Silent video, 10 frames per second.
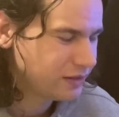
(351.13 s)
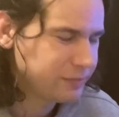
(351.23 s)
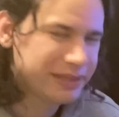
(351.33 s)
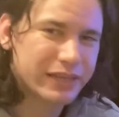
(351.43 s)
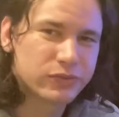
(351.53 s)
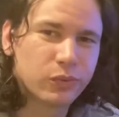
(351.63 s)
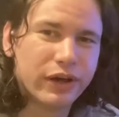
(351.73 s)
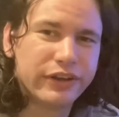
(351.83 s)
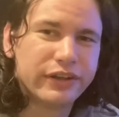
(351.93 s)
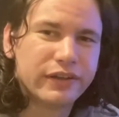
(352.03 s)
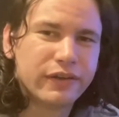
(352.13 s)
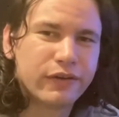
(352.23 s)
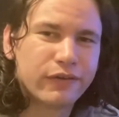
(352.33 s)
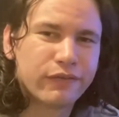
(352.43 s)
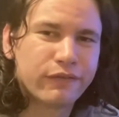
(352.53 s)
The PS1,
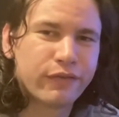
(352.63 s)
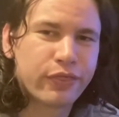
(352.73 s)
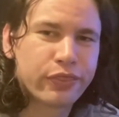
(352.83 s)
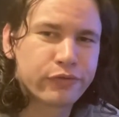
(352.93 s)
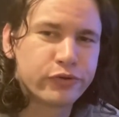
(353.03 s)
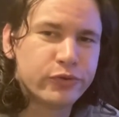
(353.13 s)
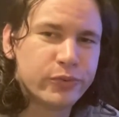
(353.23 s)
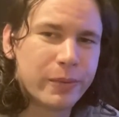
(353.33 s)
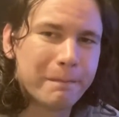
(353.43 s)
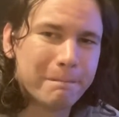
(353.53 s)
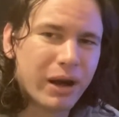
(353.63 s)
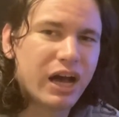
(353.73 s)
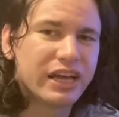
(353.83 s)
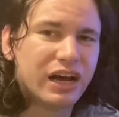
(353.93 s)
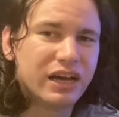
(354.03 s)
through
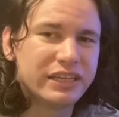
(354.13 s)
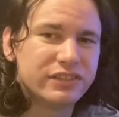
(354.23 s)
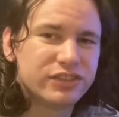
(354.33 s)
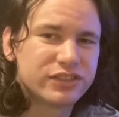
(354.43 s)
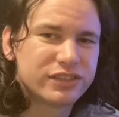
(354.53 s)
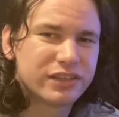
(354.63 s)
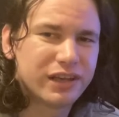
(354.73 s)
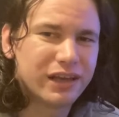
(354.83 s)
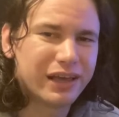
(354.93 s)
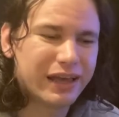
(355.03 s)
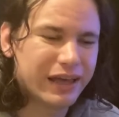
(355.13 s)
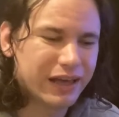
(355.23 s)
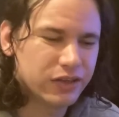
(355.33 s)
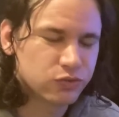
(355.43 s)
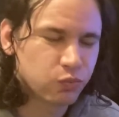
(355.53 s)
my eyes,
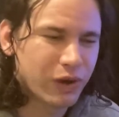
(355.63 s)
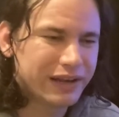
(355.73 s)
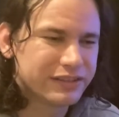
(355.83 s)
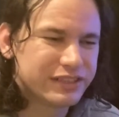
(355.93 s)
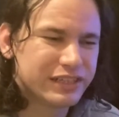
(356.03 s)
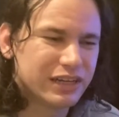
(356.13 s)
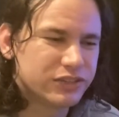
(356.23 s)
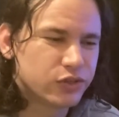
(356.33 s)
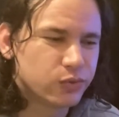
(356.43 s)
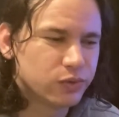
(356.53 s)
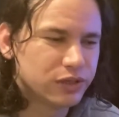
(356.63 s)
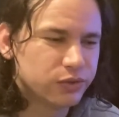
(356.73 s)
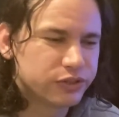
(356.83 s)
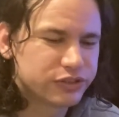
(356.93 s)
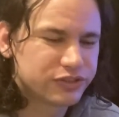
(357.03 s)
as well as the eyes of the
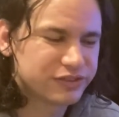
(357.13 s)
world,